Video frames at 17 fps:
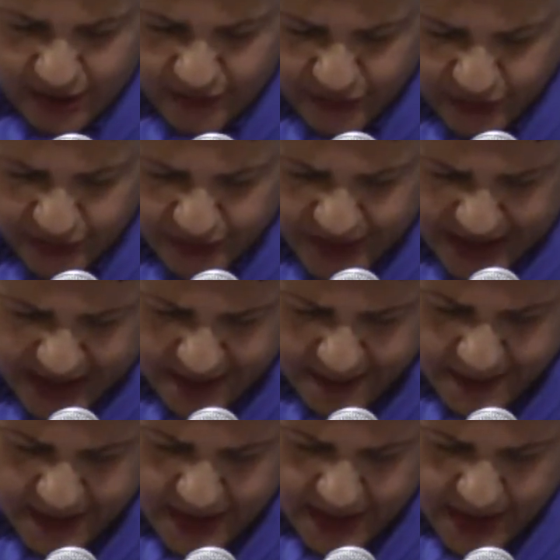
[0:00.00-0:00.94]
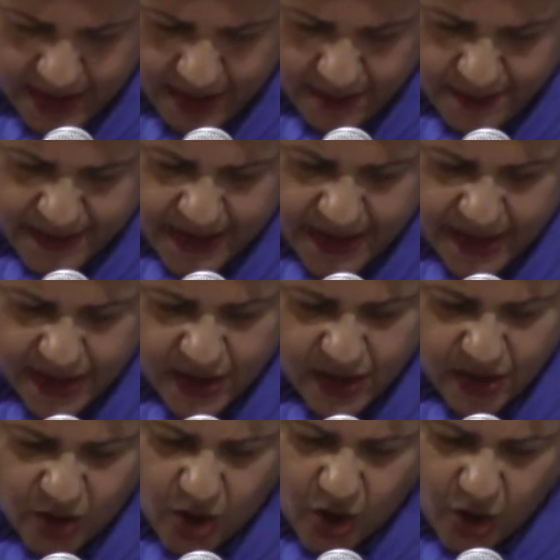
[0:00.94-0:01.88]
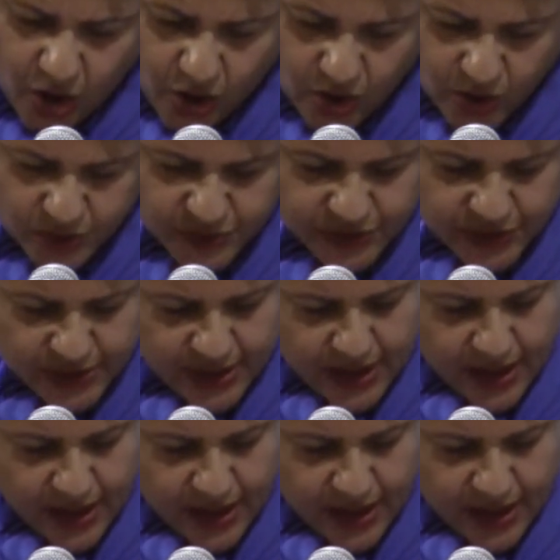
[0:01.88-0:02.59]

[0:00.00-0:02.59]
of her name being called,